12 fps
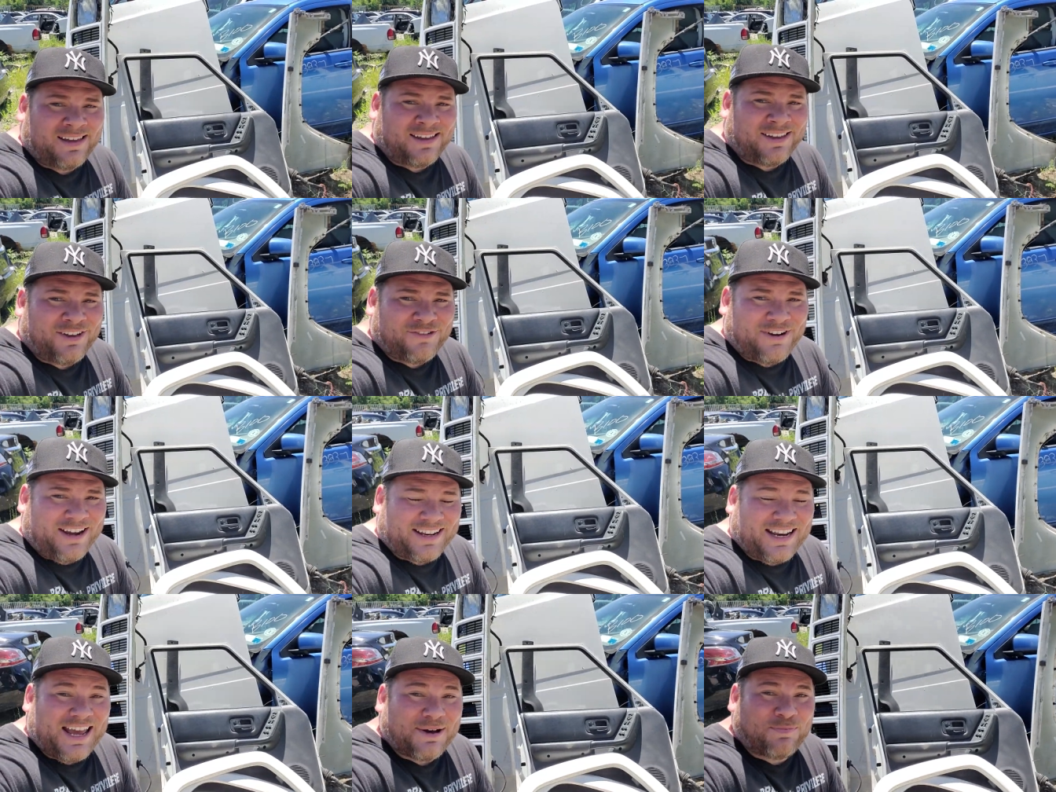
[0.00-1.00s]
All right,
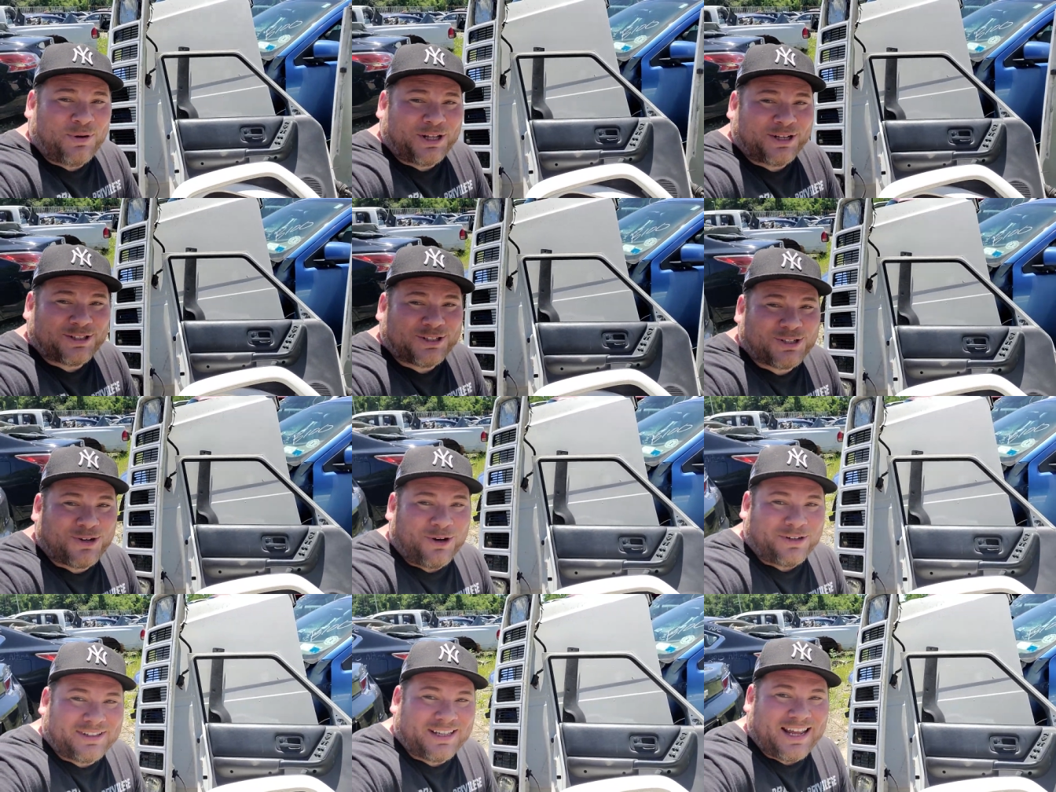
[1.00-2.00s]
pretty good
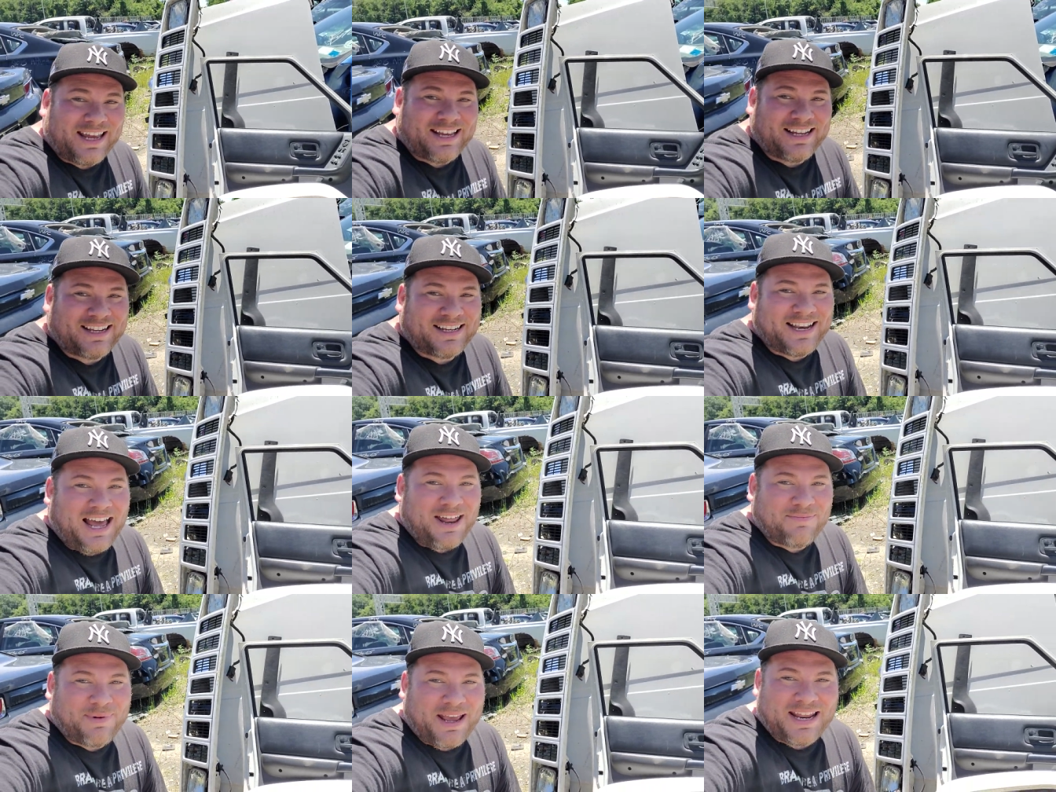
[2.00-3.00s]
score today.
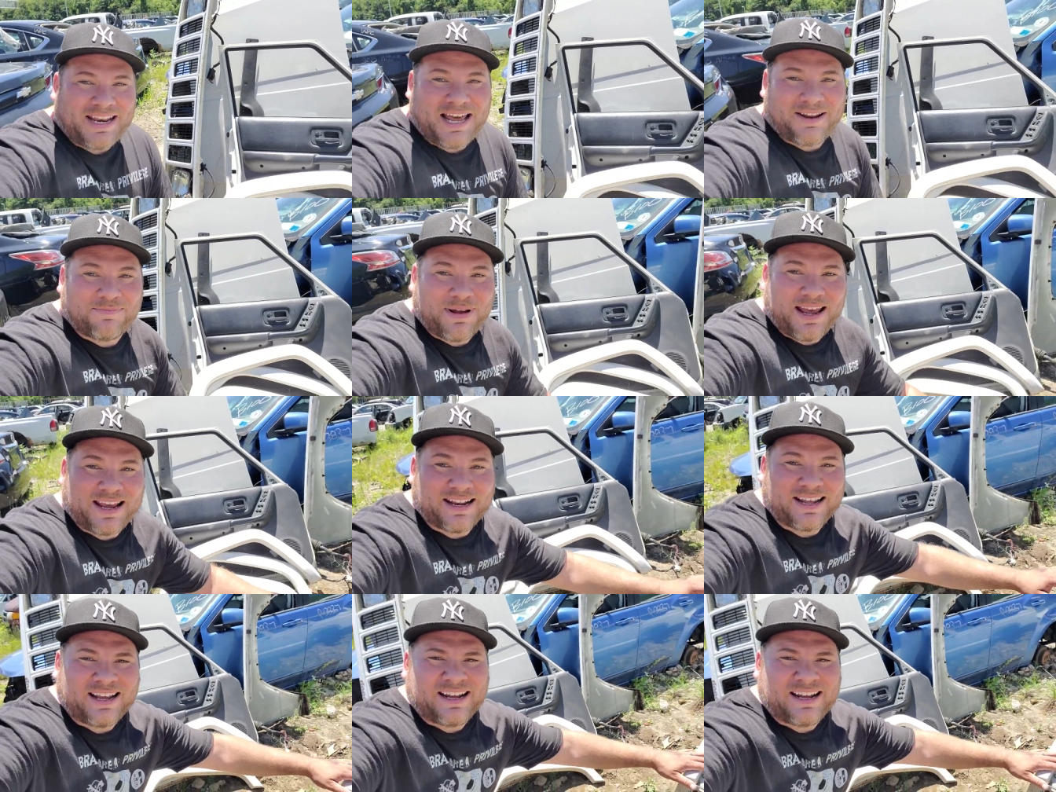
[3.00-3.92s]
Not bad, not bad.